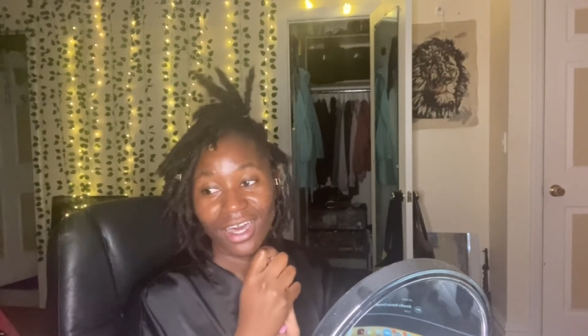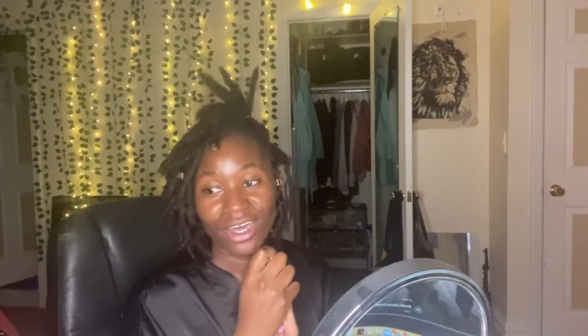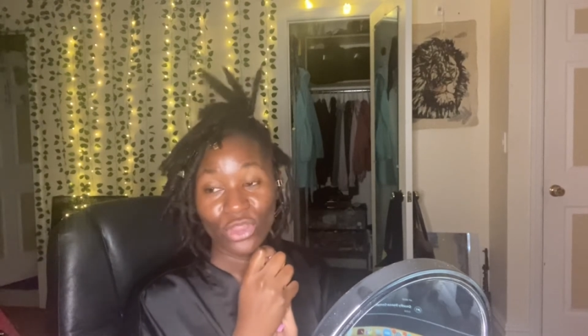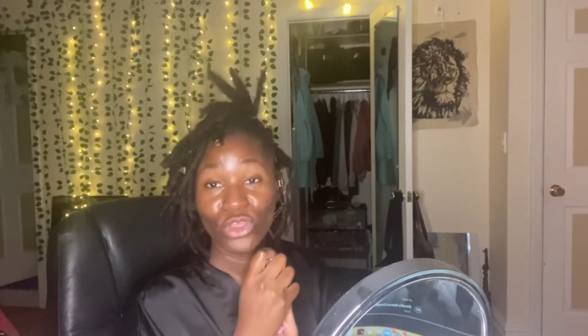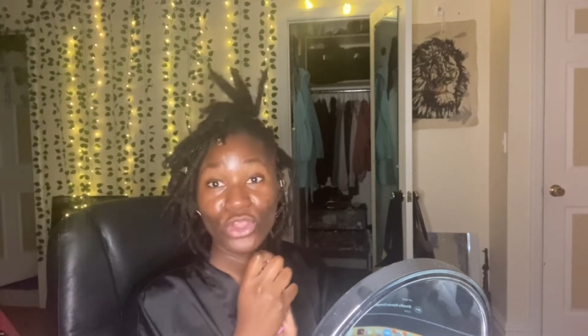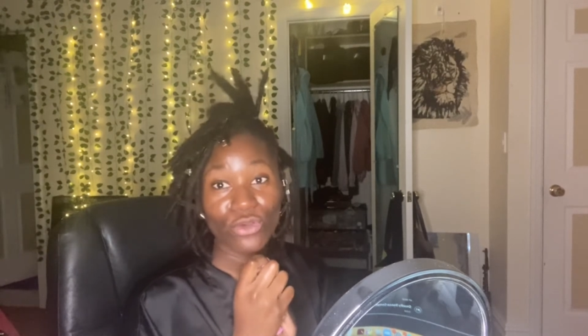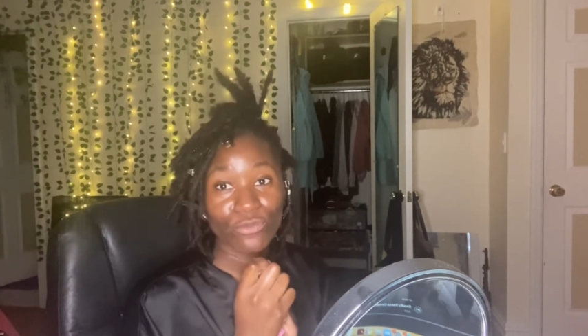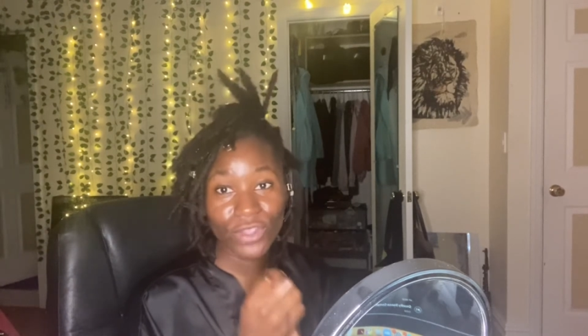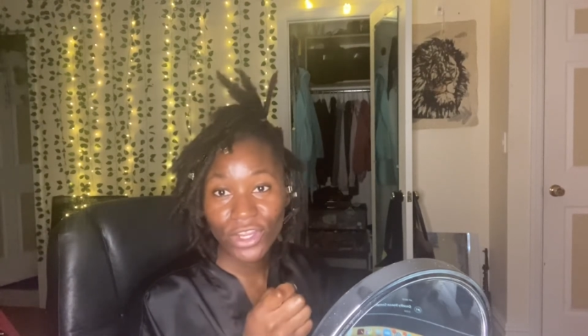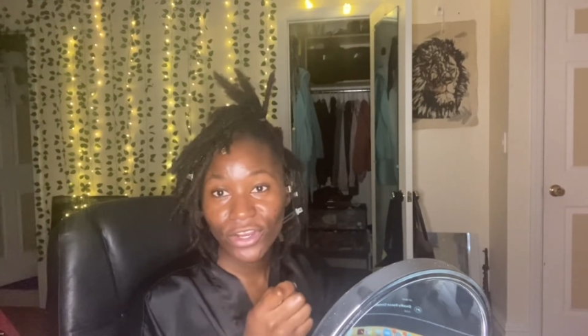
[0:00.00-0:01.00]
the
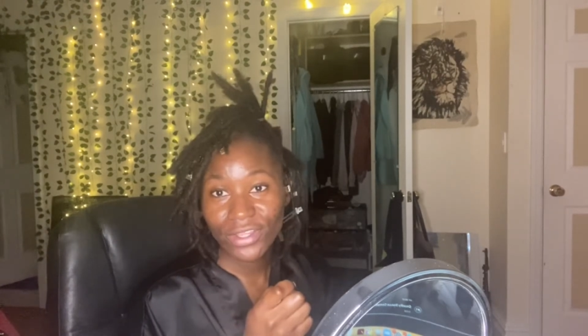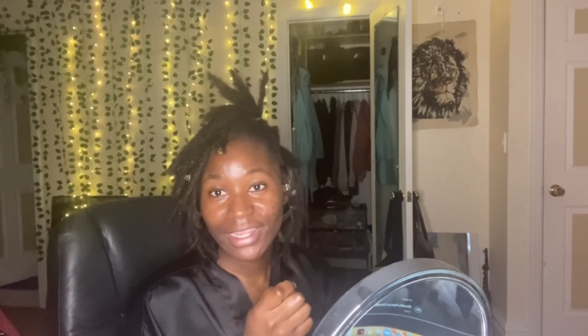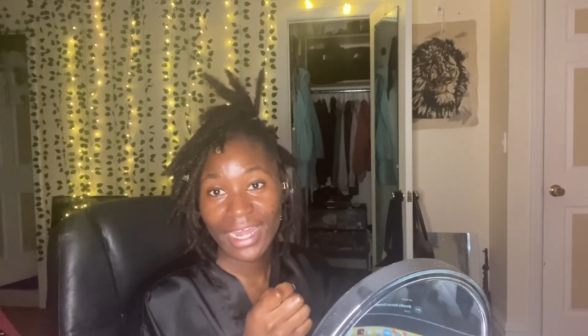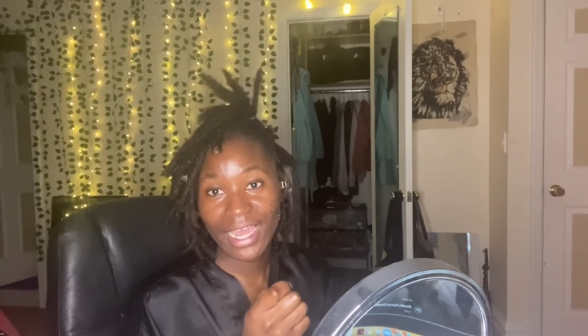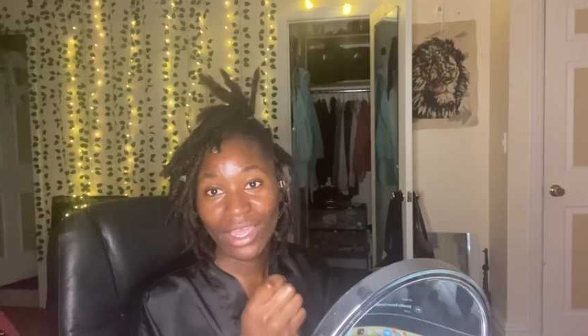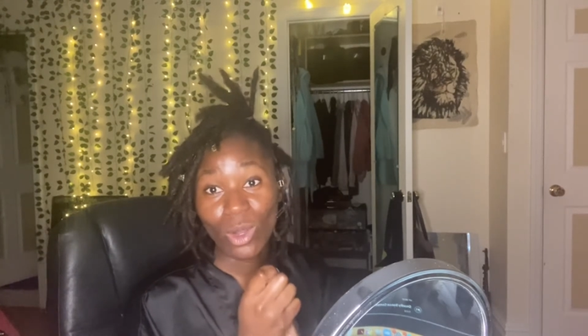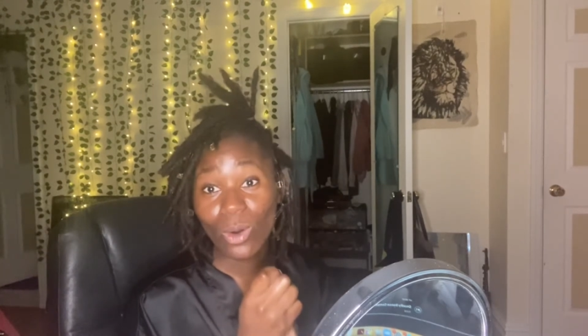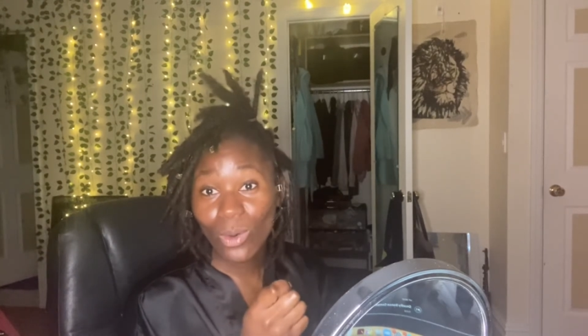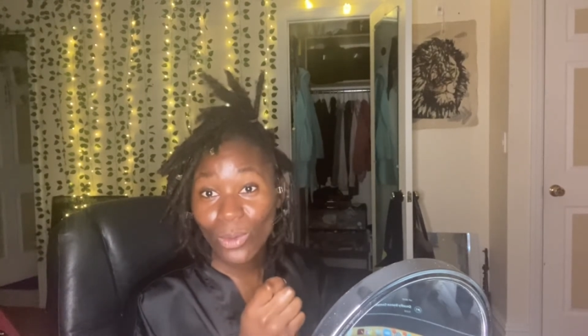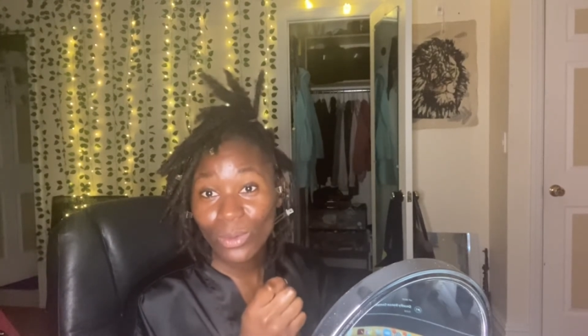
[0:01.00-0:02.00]
career that I
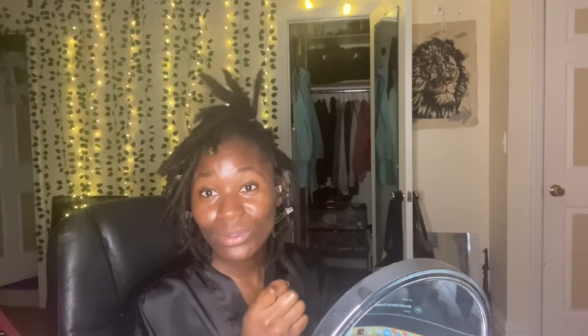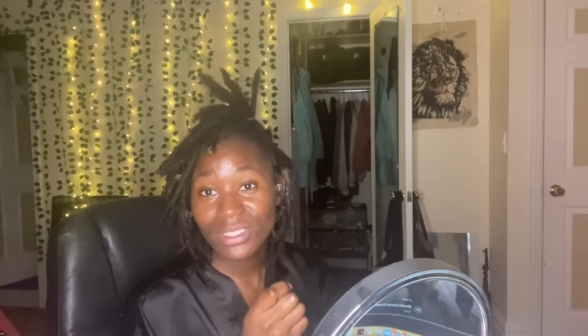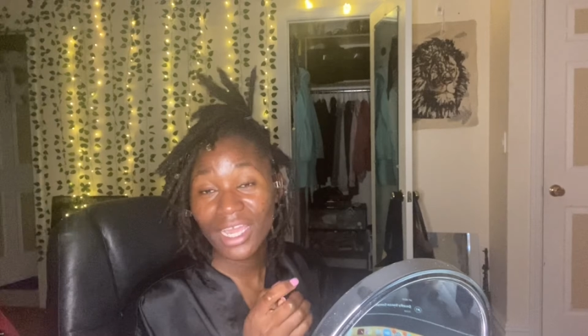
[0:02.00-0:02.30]
hold.